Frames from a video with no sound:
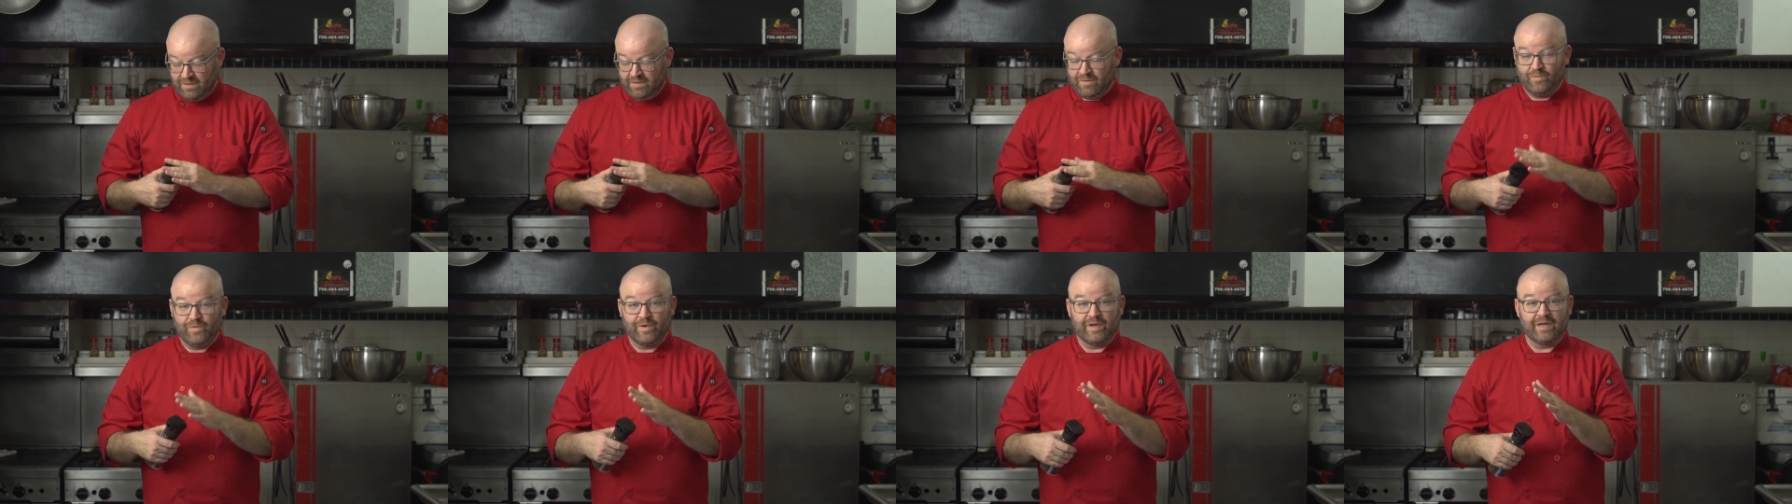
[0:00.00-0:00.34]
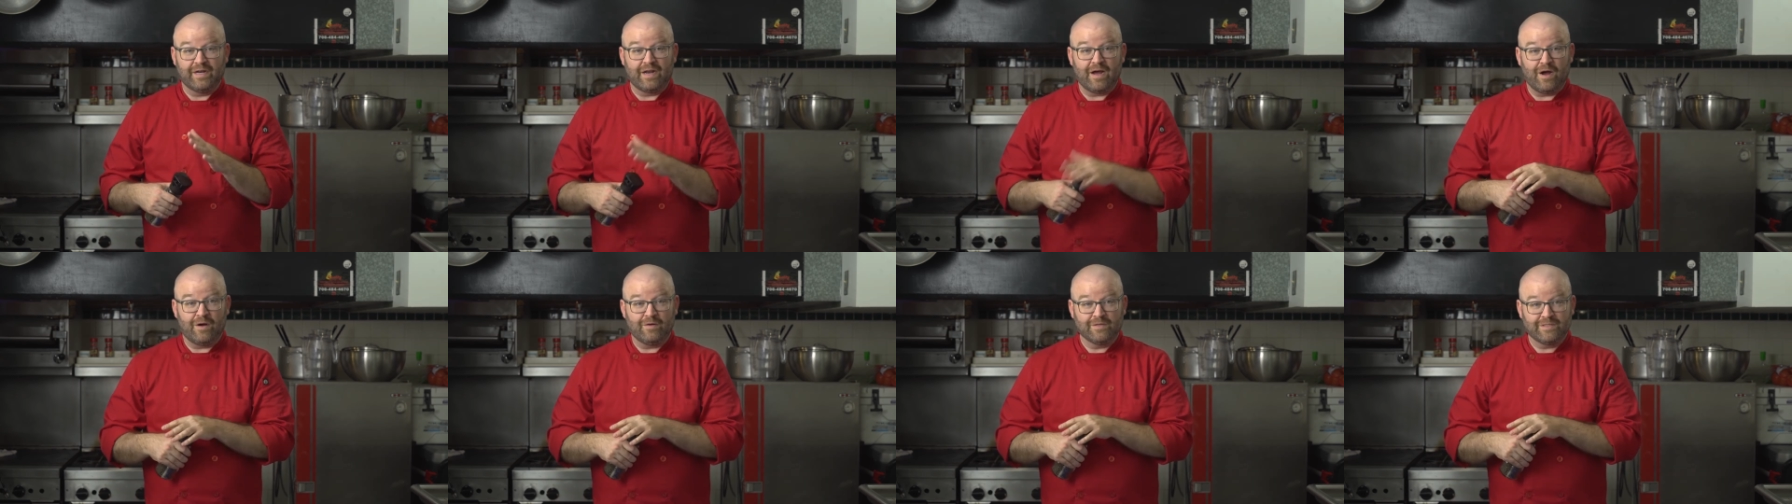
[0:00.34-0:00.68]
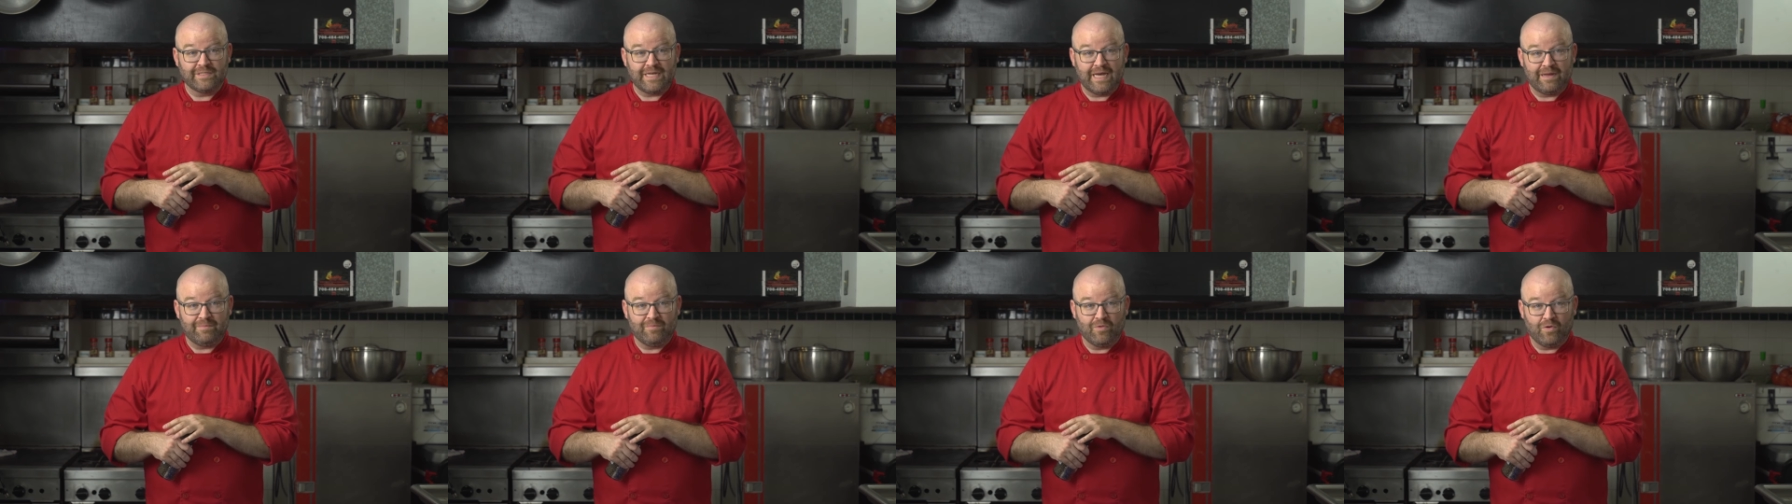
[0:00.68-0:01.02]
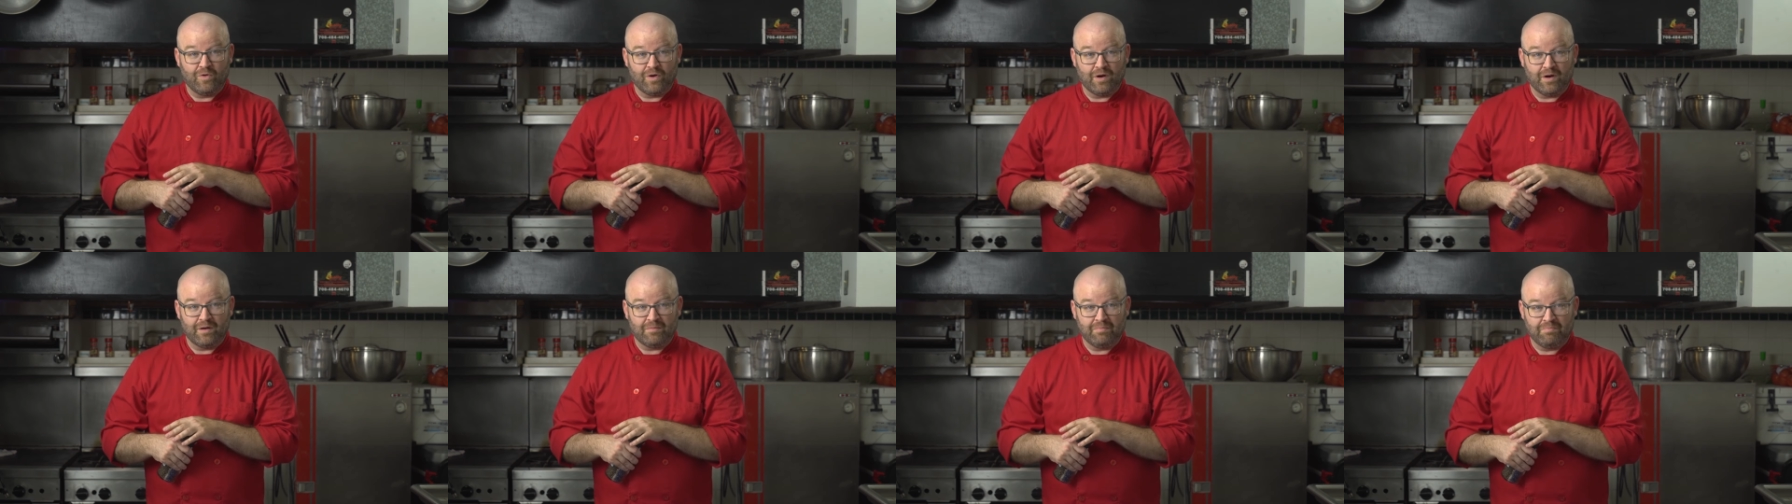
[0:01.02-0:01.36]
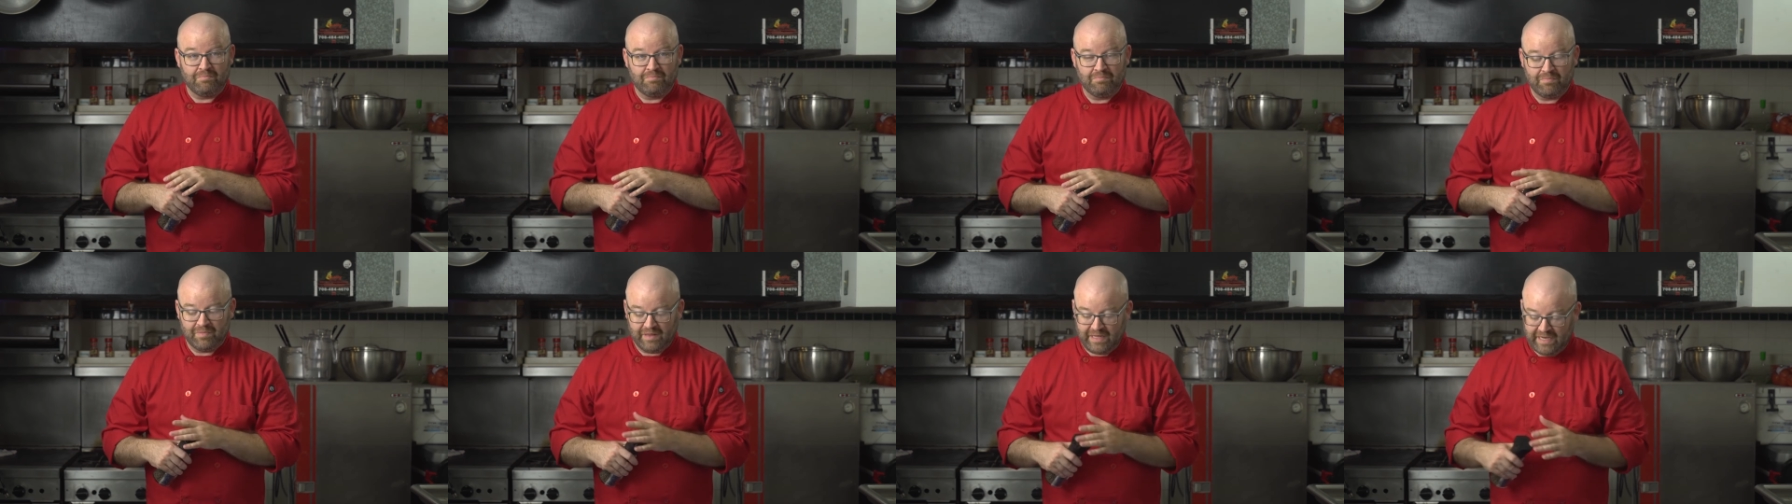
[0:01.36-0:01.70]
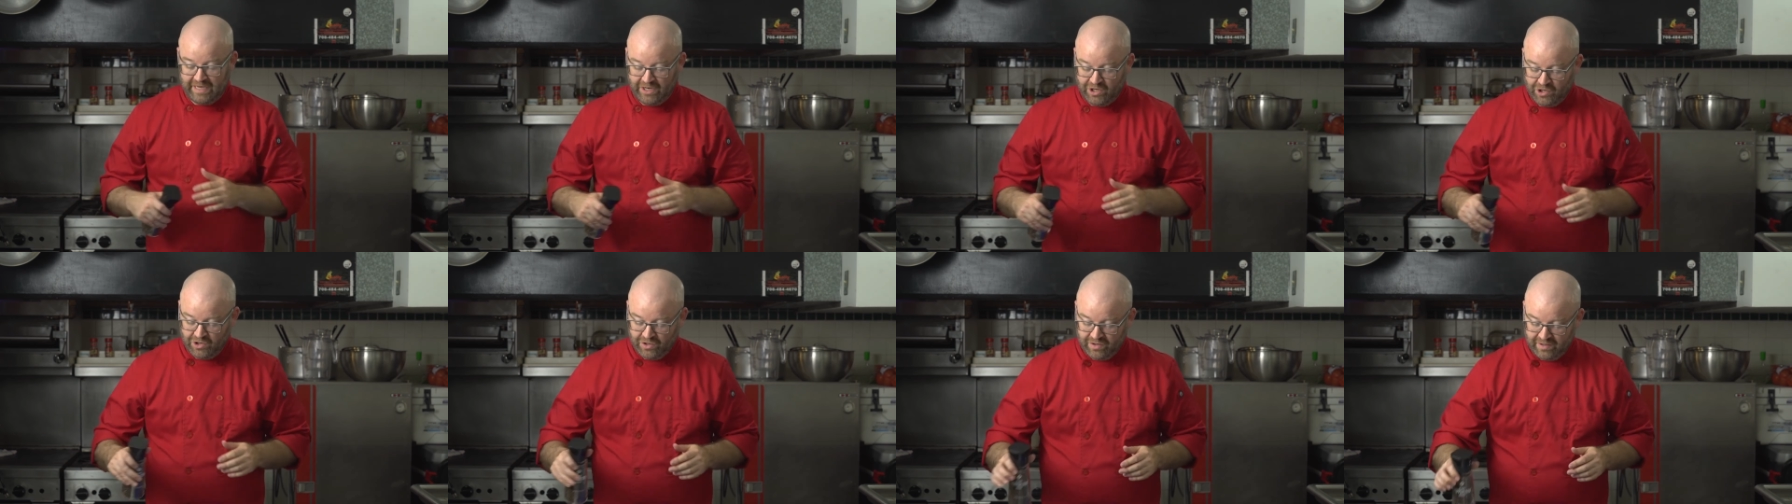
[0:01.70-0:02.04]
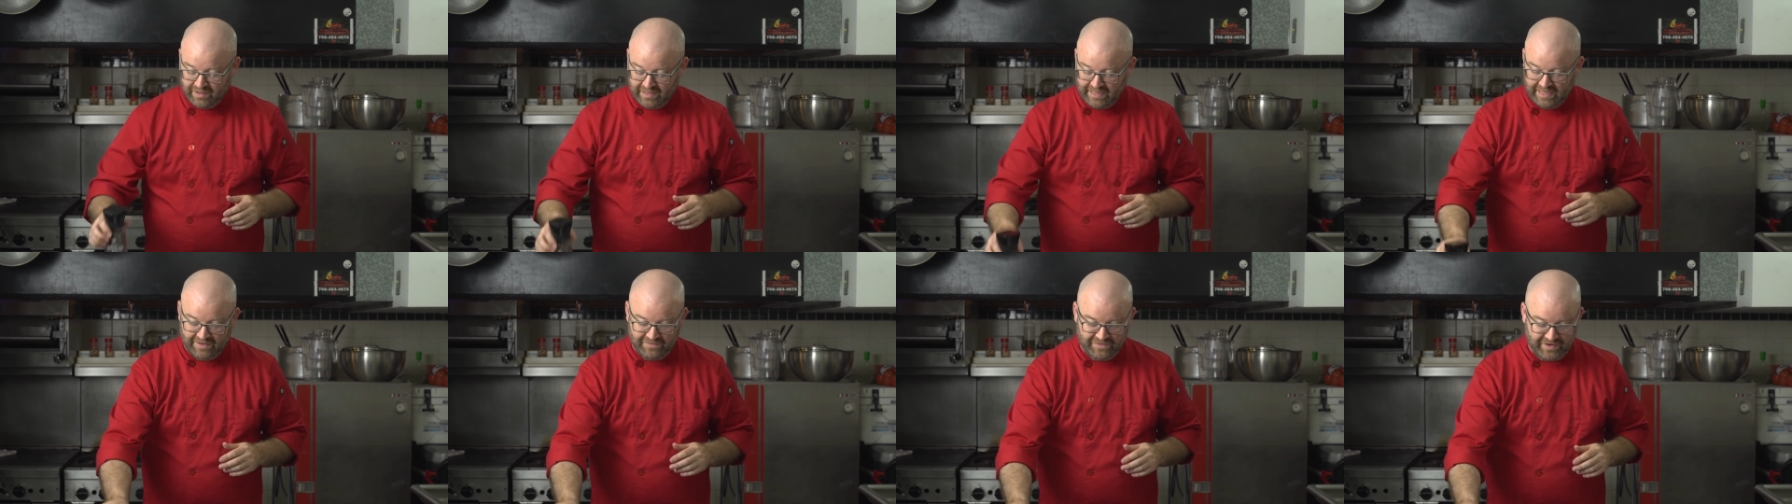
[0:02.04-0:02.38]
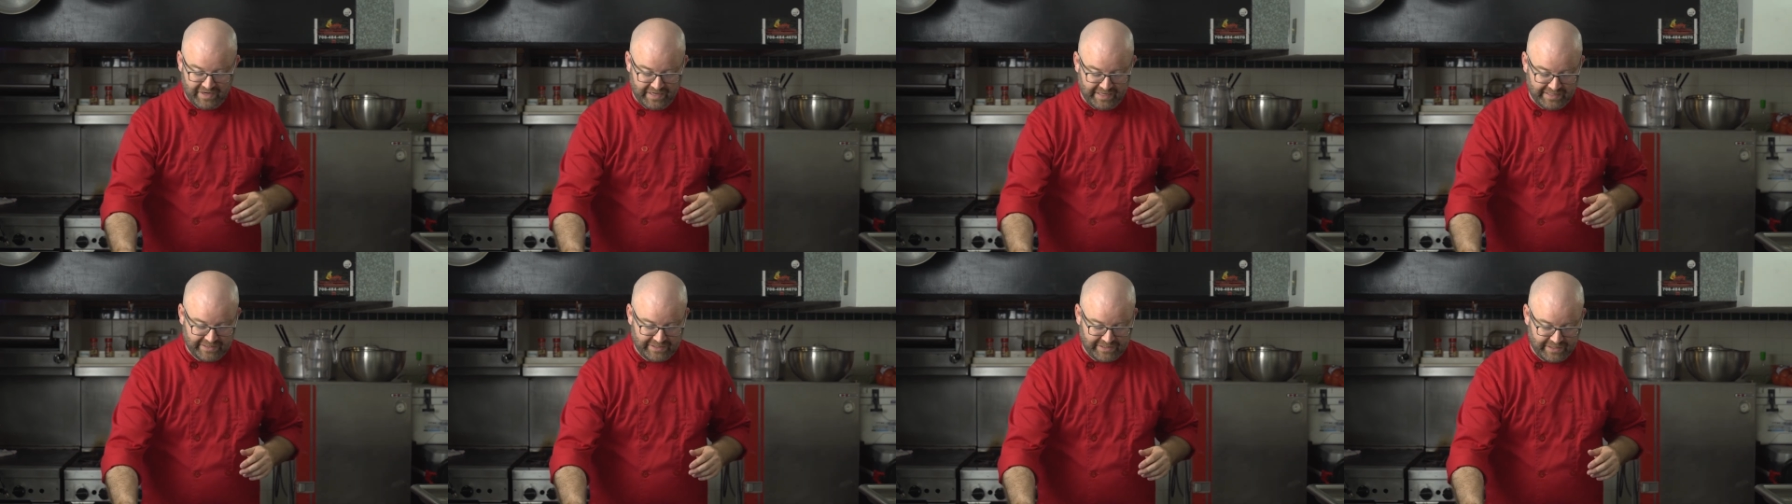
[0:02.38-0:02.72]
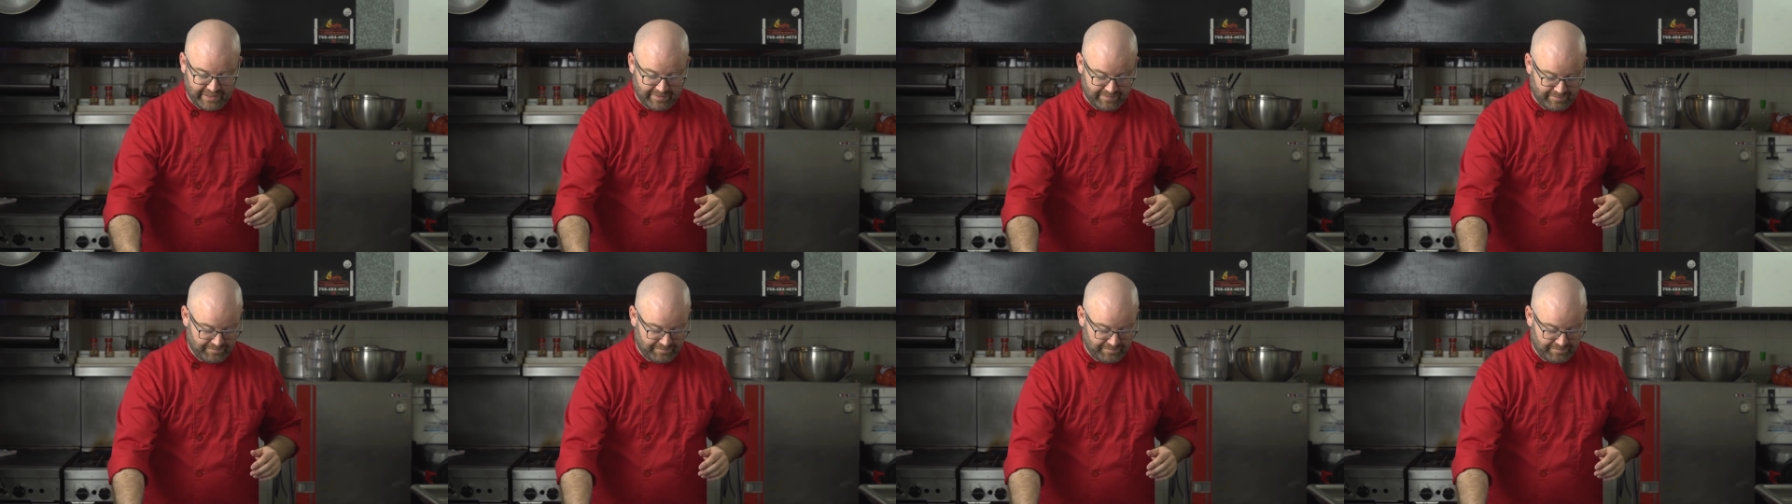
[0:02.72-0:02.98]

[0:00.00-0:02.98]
We can always add more later if it needs it.